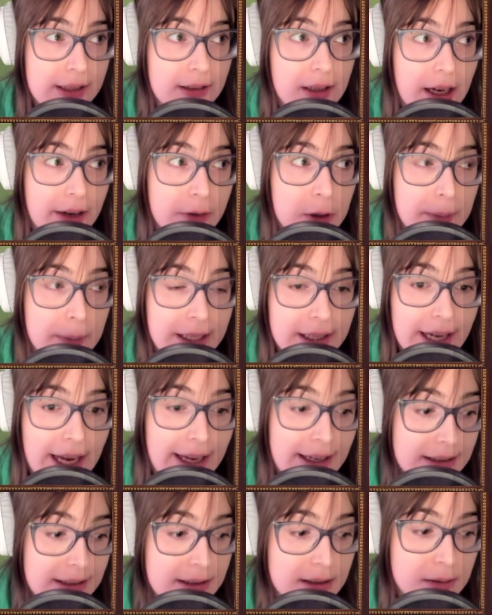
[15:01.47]
government
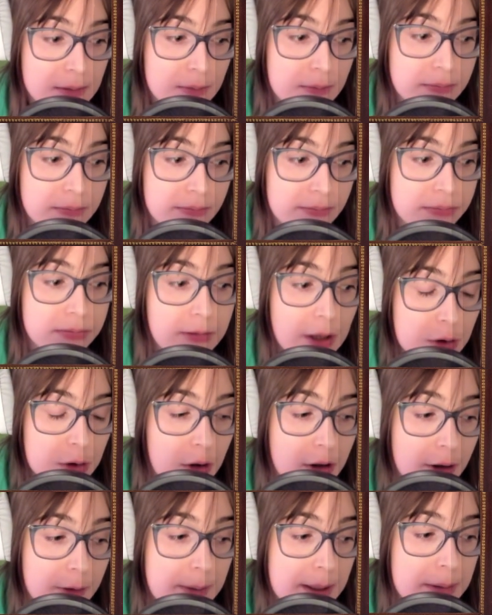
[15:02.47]
has
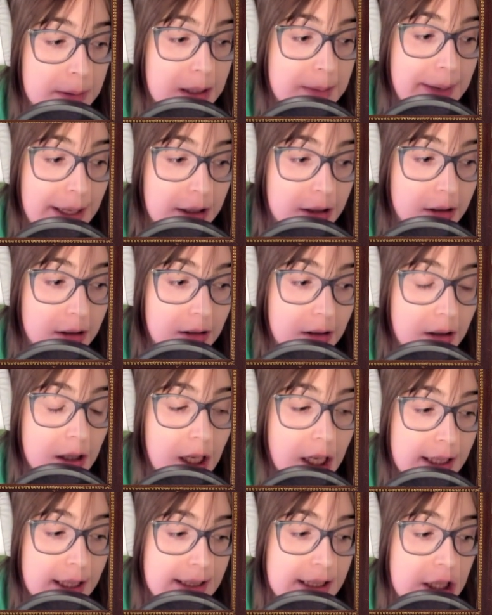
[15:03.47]
control of people's medical
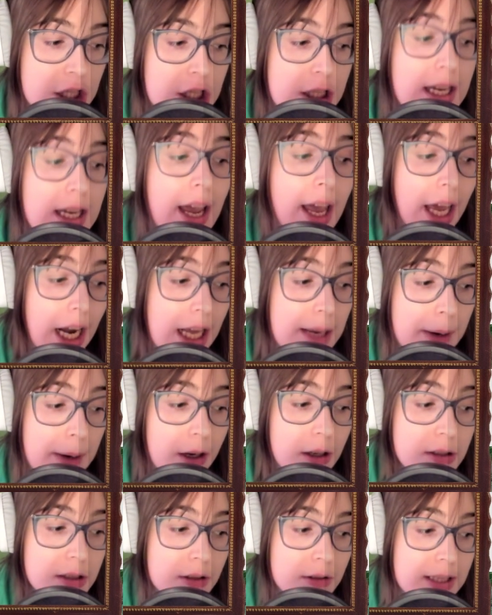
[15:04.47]
decisions. And I'm
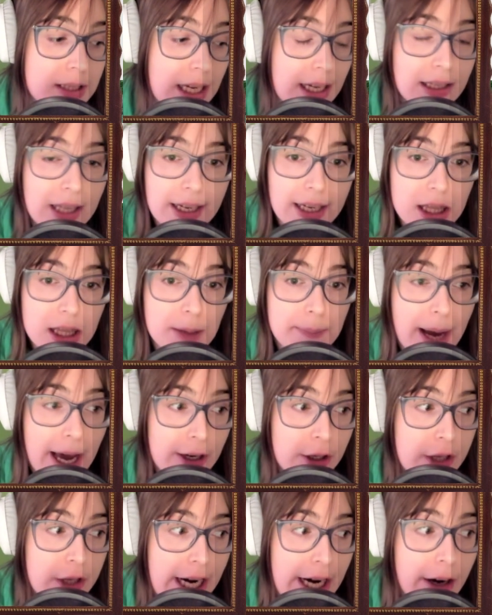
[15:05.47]
also seeing, like, in the
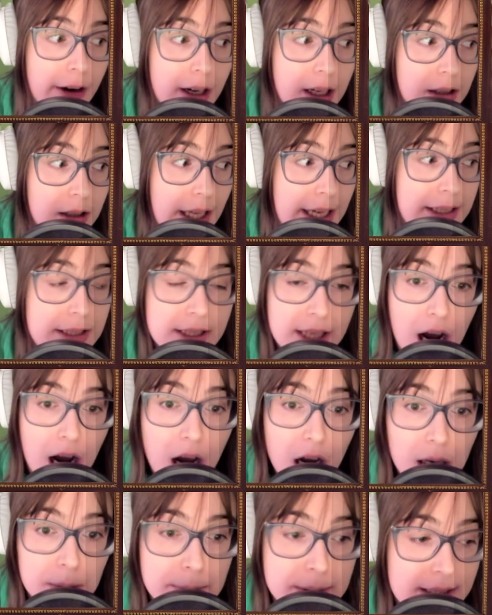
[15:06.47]
modern era, like
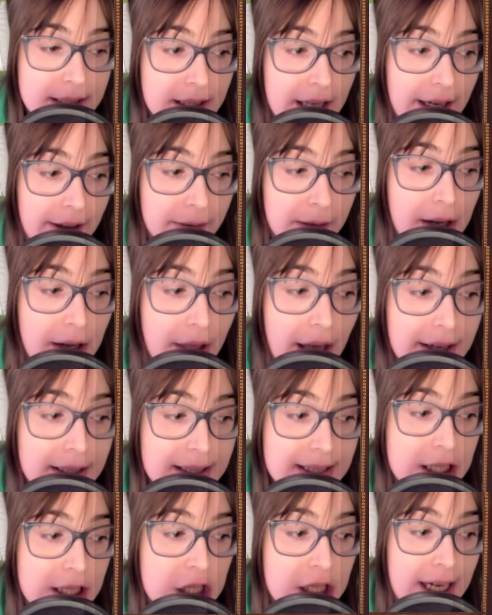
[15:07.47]
Dobbs, how that
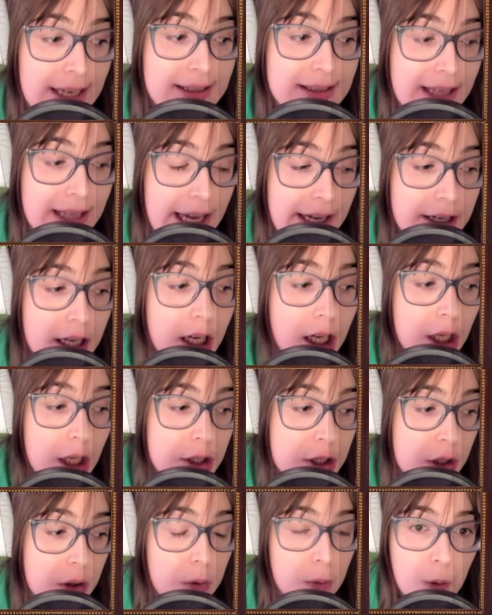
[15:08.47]
decision has led
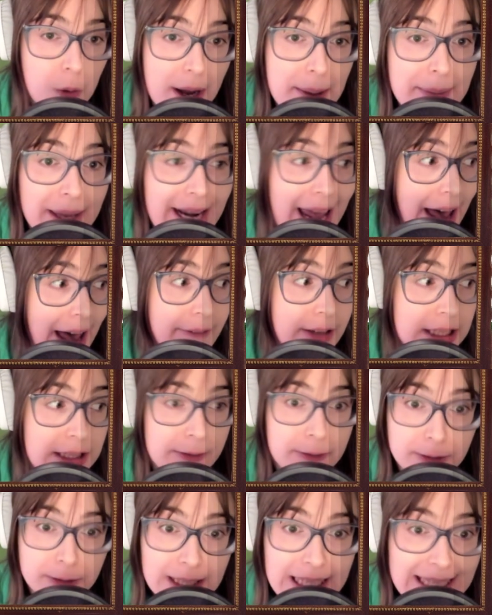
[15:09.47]
to women having to
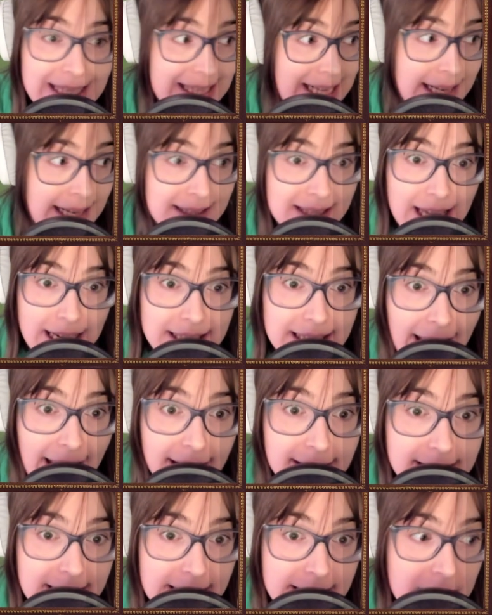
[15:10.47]
flee states like
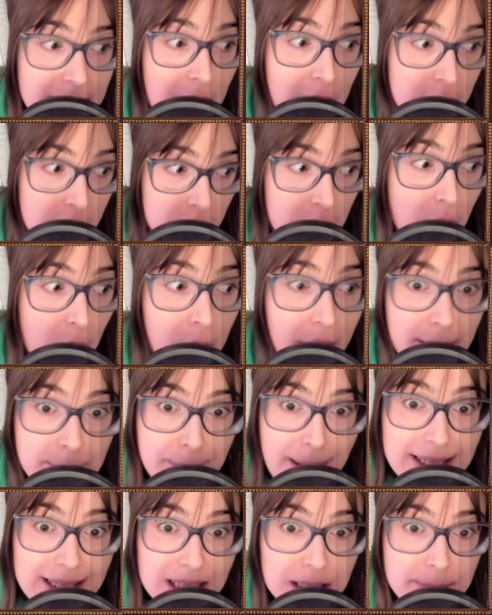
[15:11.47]
Texas to go get
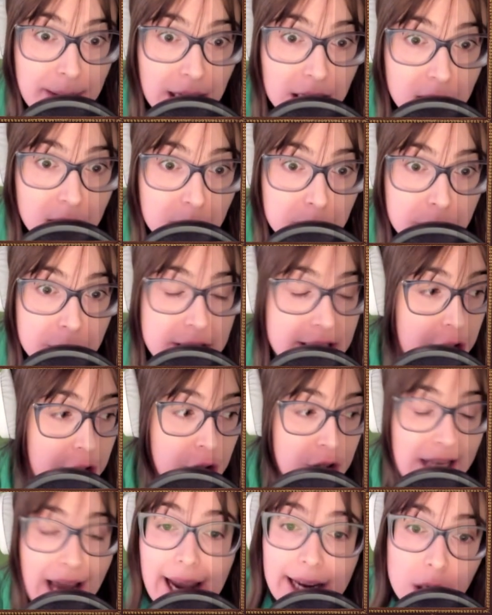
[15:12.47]
basic medical
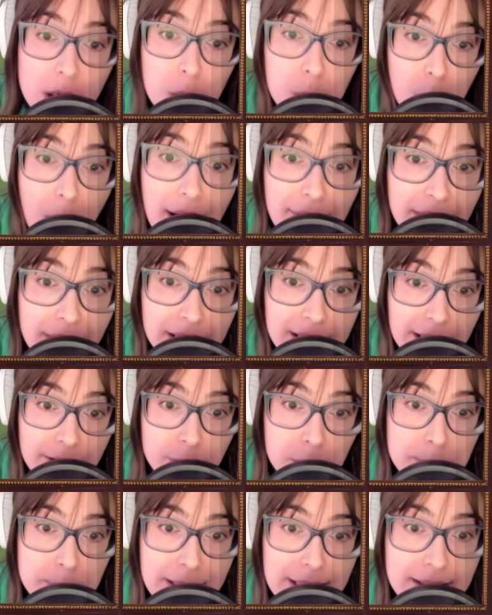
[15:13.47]
procedures. I don't want the
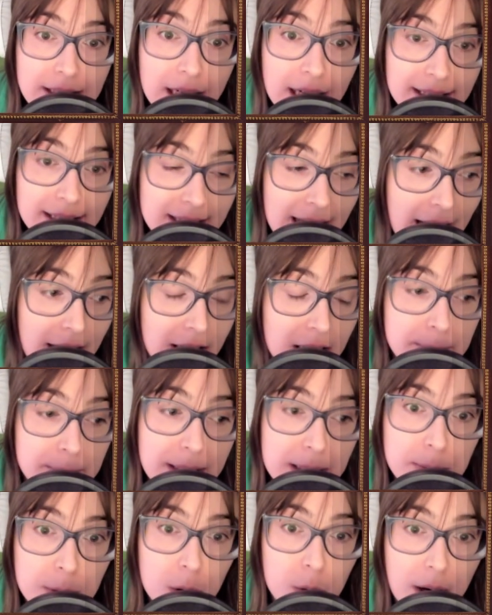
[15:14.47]
government telling
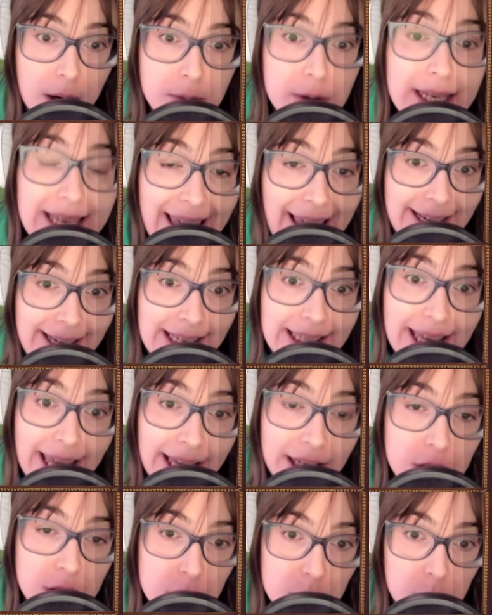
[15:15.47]
people what we can and
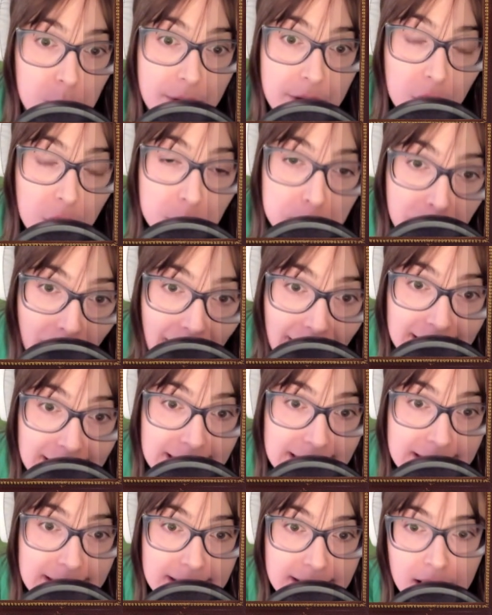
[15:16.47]
can't do with our
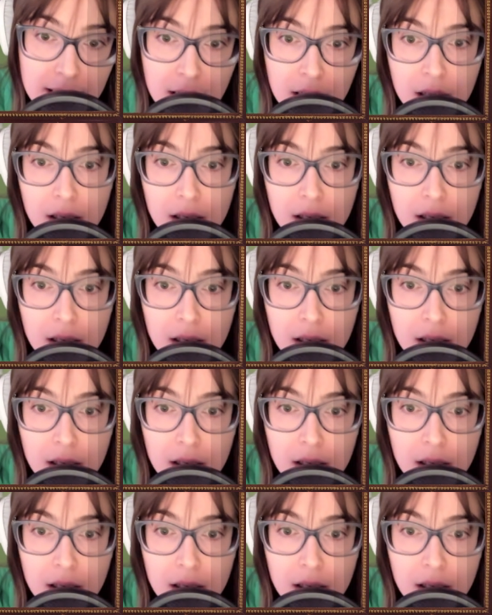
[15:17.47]
bodies.